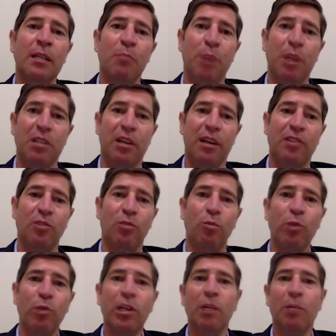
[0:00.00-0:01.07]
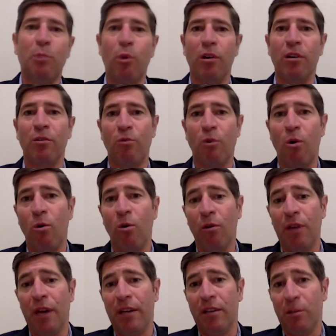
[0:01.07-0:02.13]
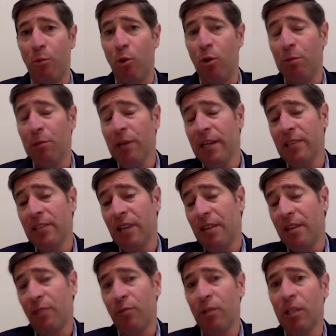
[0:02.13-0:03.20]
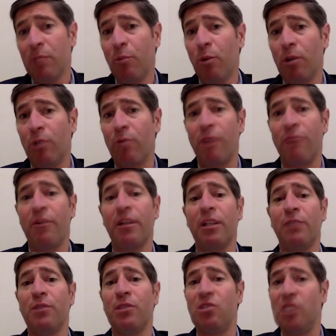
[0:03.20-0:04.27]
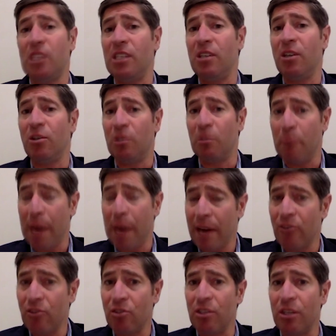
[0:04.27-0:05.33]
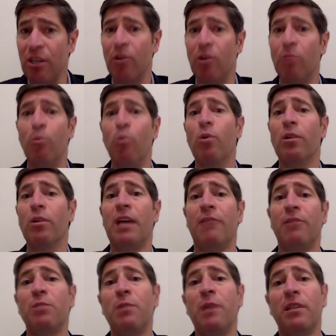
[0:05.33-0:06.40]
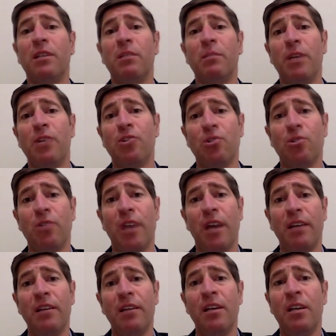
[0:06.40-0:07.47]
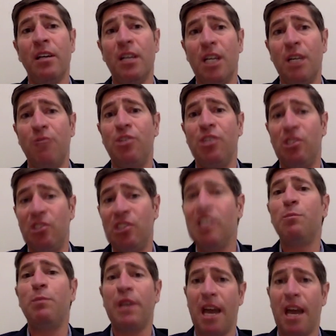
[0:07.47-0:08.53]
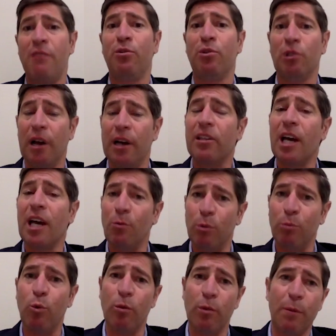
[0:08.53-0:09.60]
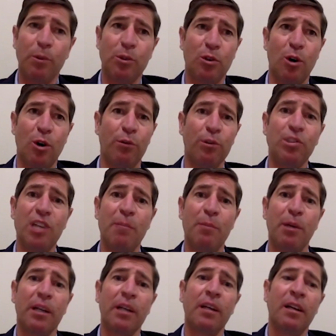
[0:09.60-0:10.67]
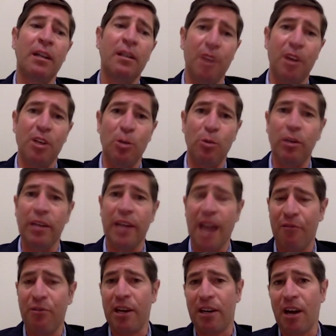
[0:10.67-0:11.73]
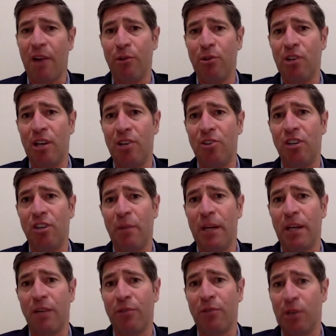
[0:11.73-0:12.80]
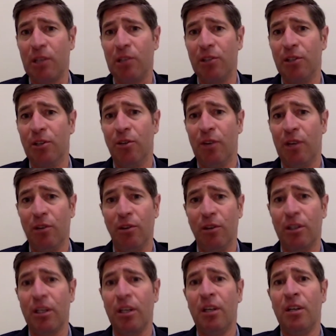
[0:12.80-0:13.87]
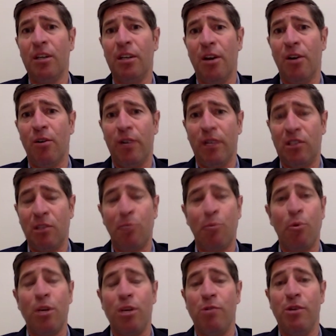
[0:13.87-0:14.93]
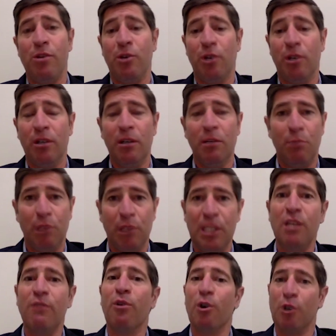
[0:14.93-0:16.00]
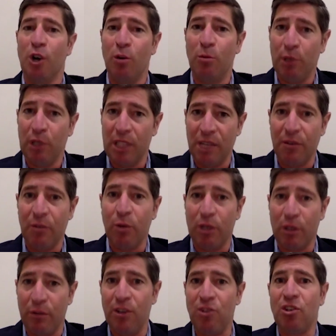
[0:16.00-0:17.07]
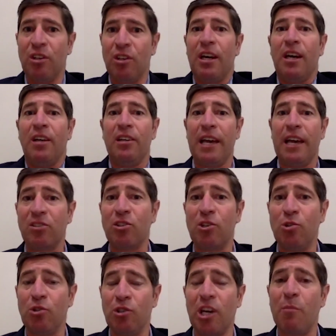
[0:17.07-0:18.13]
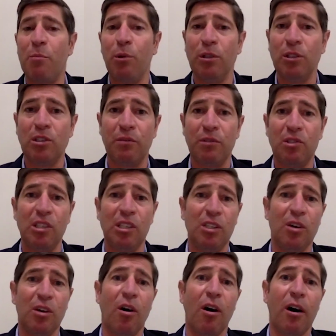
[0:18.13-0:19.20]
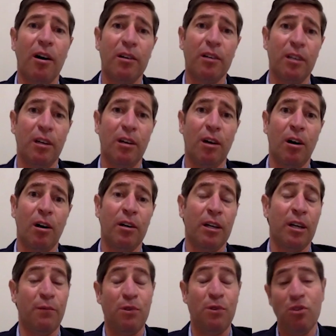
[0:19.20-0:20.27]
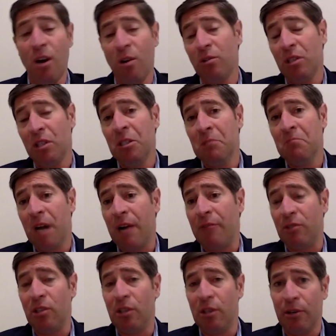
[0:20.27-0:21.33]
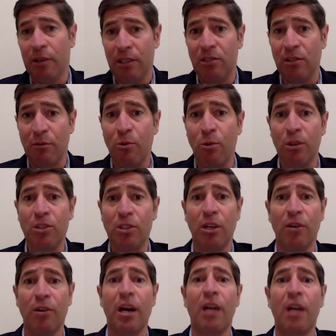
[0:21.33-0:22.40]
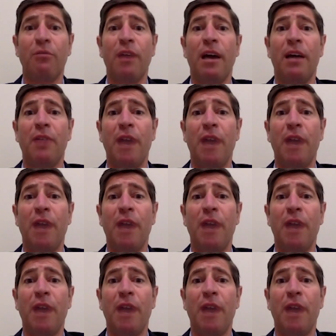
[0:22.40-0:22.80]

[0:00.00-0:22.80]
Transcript: But it's a real important role that the board plays. And I think really important, quite frankly, for the CEO to manage, her board in that respect and make sure that if she sees behavior like that where board members are overstepping, that you really have that conversation and make it very clear that, look, at some point you either believe or don't believe in what the vision and the execution capabilities of the CEO are. And if you don't, obviously there is, of course, kind of that